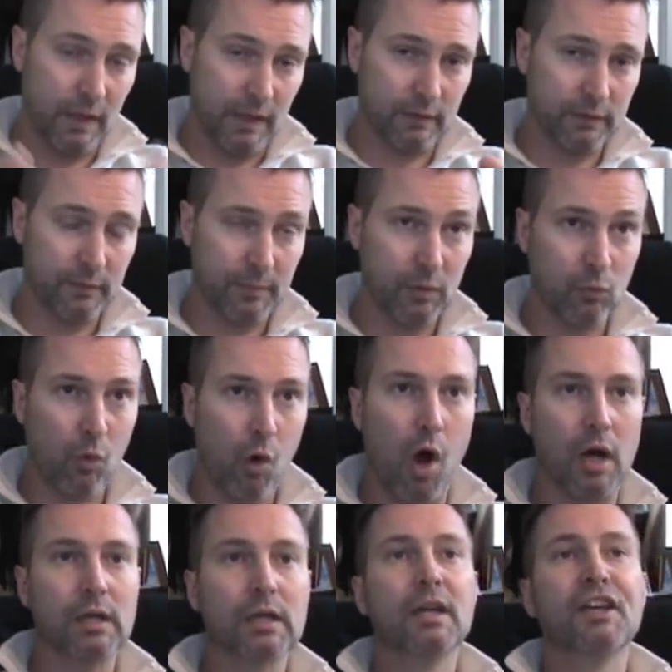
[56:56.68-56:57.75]
likely to be
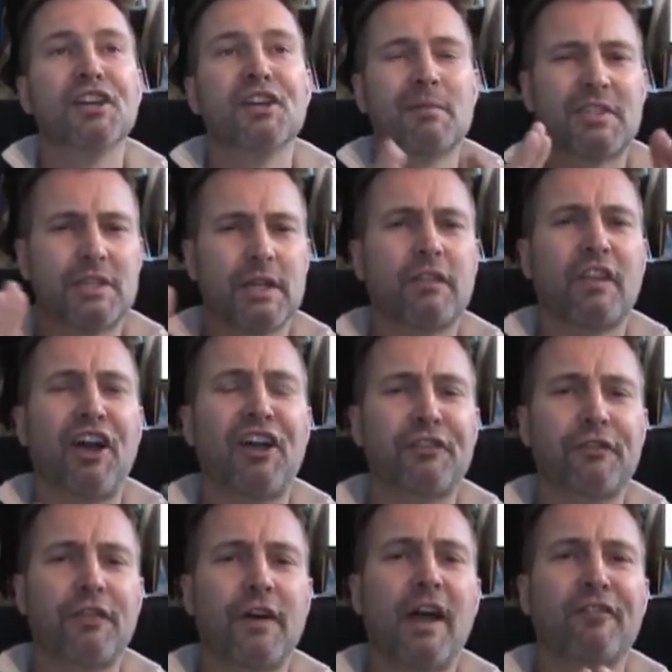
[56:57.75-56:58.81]
wrong. But
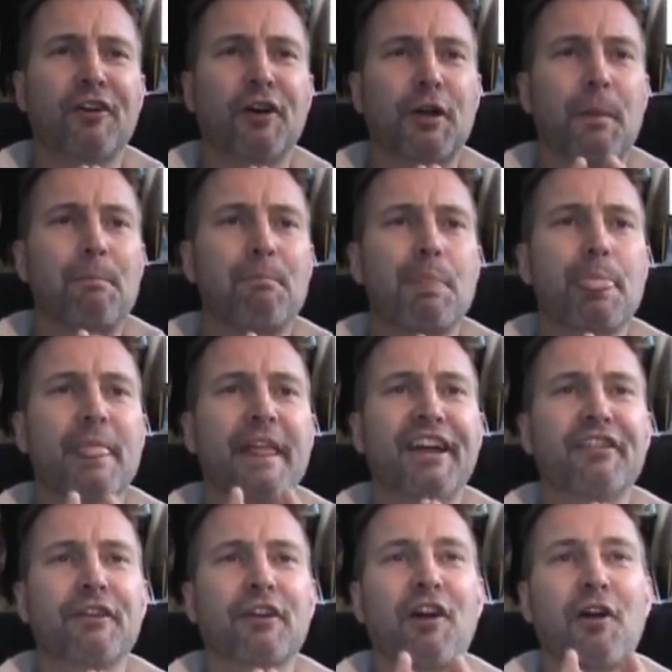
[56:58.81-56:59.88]
6,500,
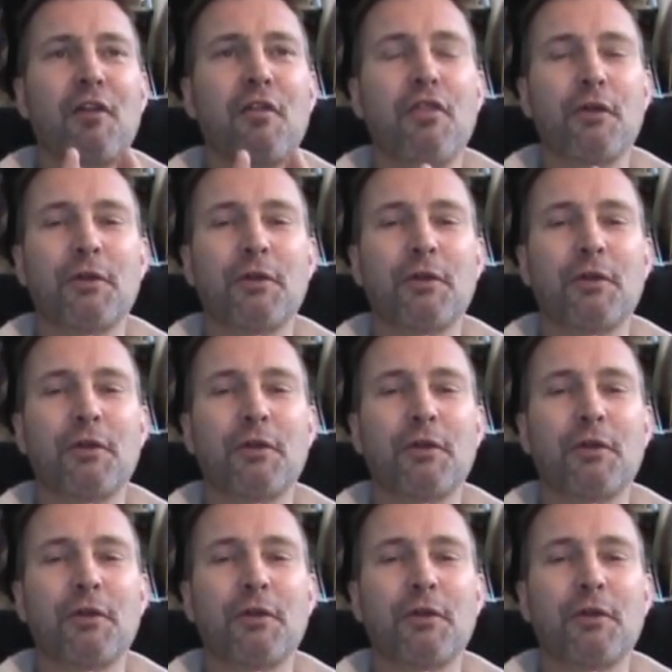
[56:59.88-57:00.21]
and there are